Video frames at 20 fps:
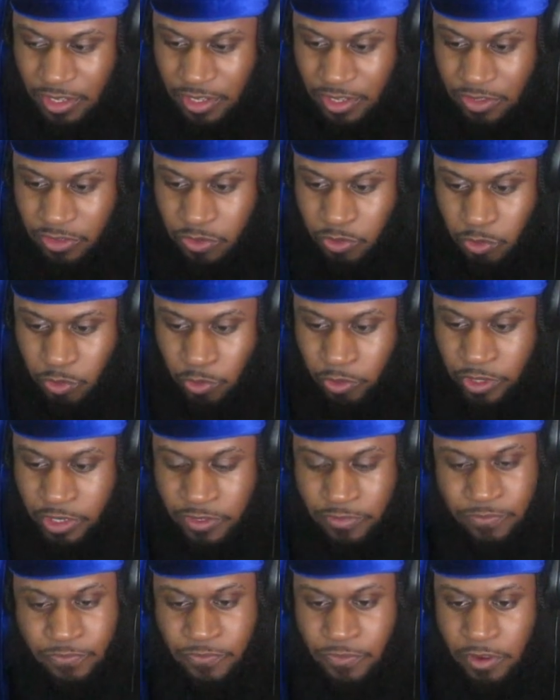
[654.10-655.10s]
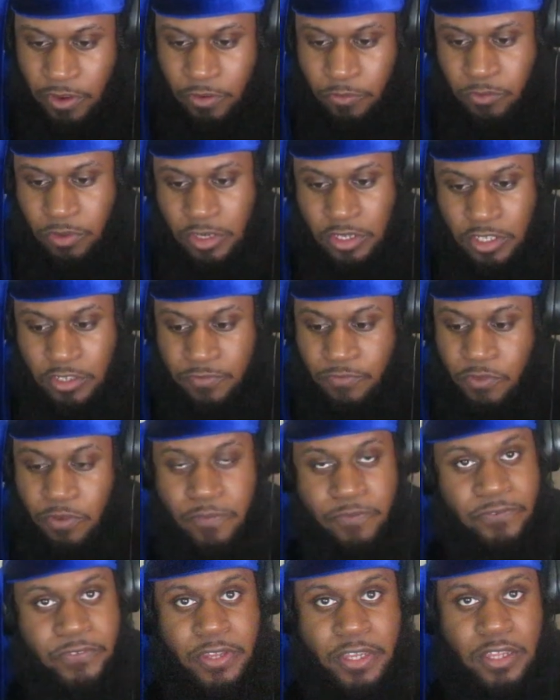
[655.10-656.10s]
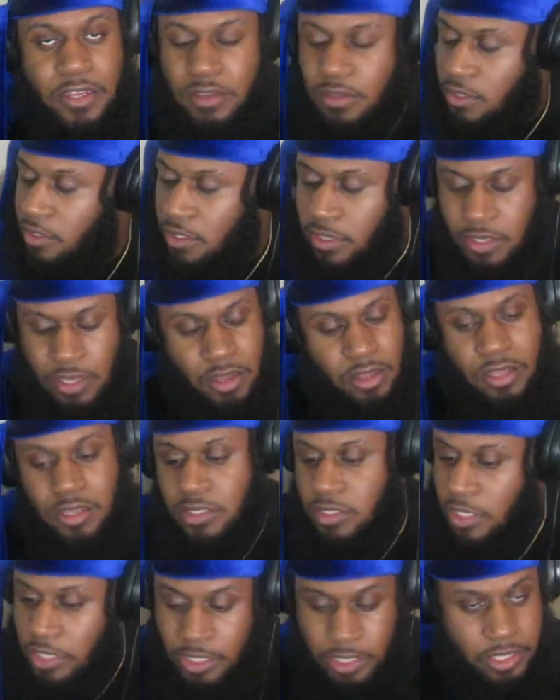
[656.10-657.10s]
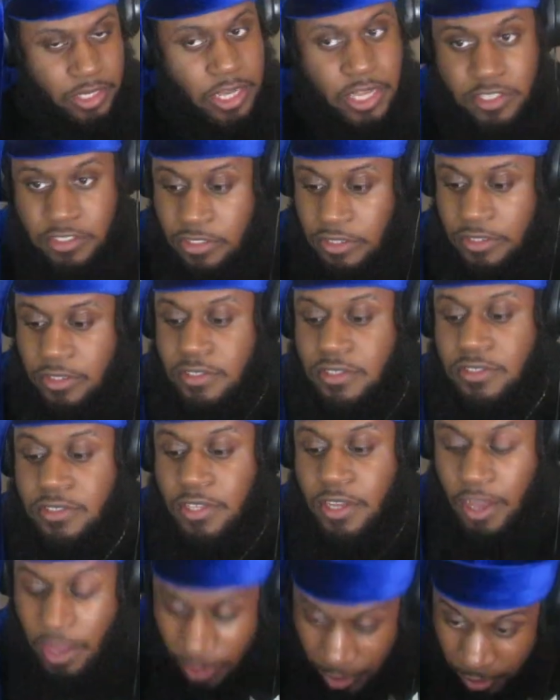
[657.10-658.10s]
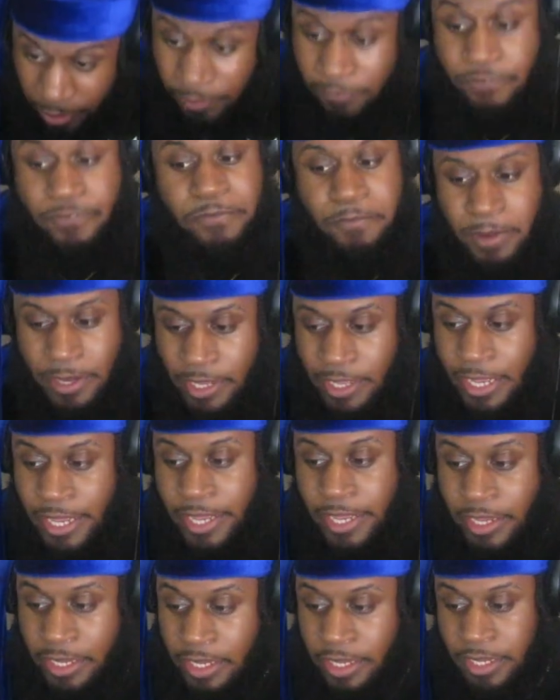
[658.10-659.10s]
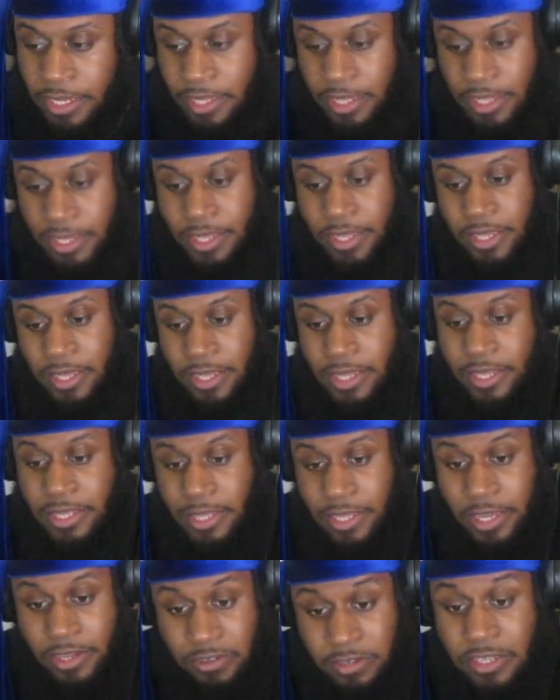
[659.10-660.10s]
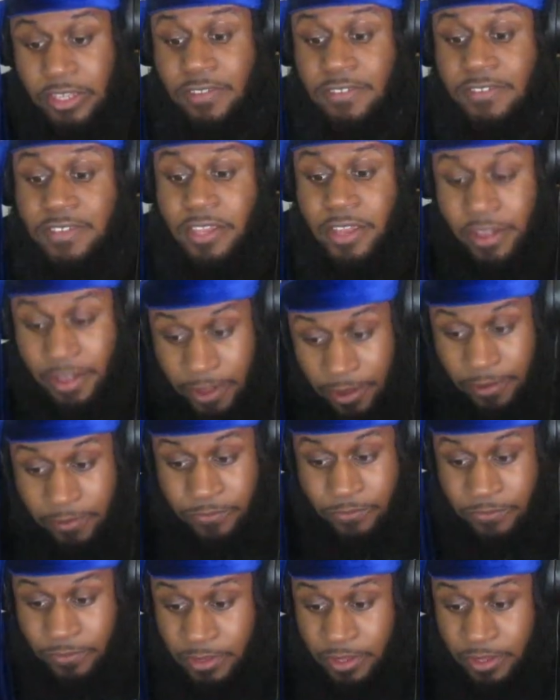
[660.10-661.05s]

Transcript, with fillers: Dude, his um release form fit? That shit is tough, my guy. That shit is tough.